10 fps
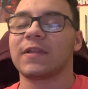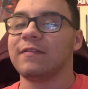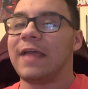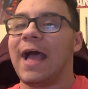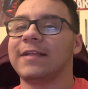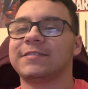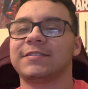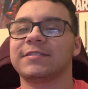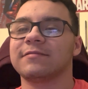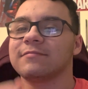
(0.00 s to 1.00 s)

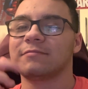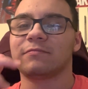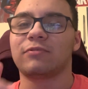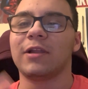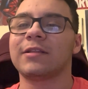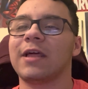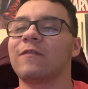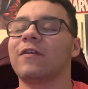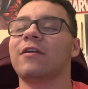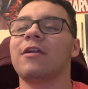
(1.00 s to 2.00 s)
that's pretty
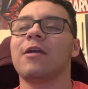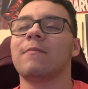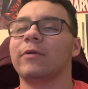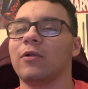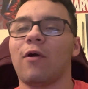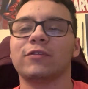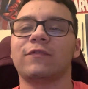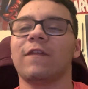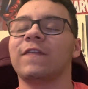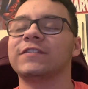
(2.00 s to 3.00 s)
clever but you also
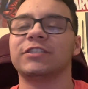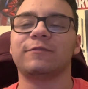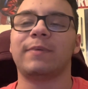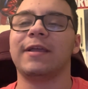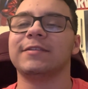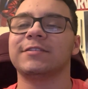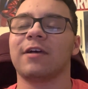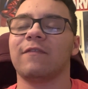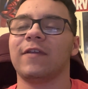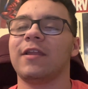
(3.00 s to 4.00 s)
feel the suspense
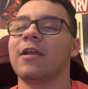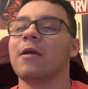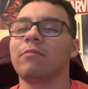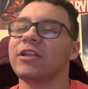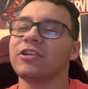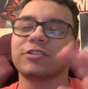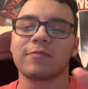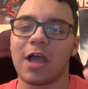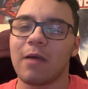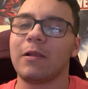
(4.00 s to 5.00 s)
of it. Plus, there's some
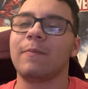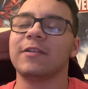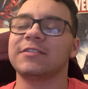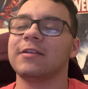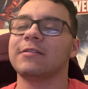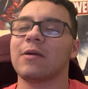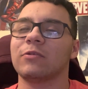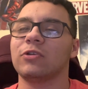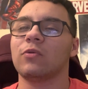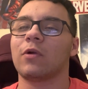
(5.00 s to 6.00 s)
comedy bits in it that
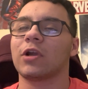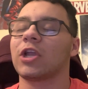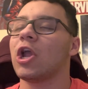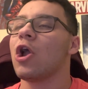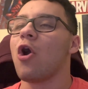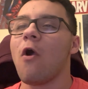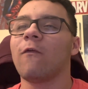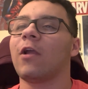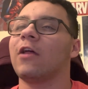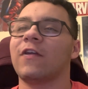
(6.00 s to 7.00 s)
would do work.
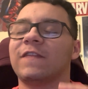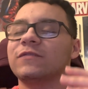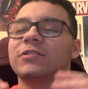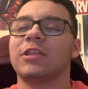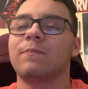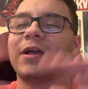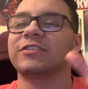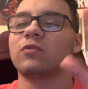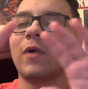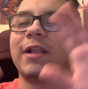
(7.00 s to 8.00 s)
Overall, I thought this was the
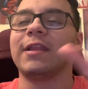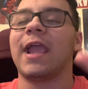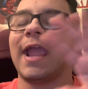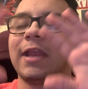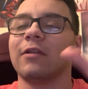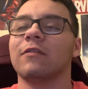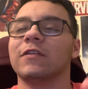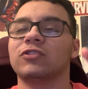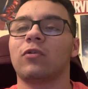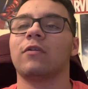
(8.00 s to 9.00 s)
best way to handle
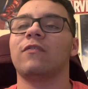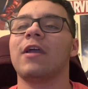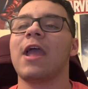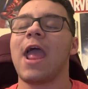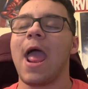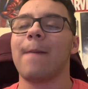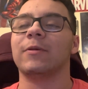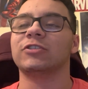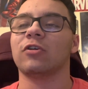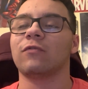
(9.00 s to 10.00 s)
this sort of
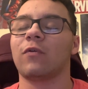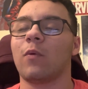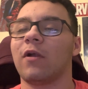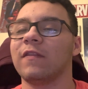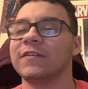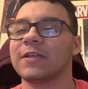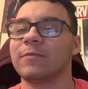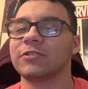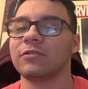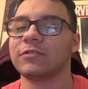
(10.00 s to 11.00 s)
episode for one of these
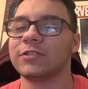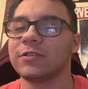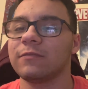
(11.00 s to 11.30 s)
episodes.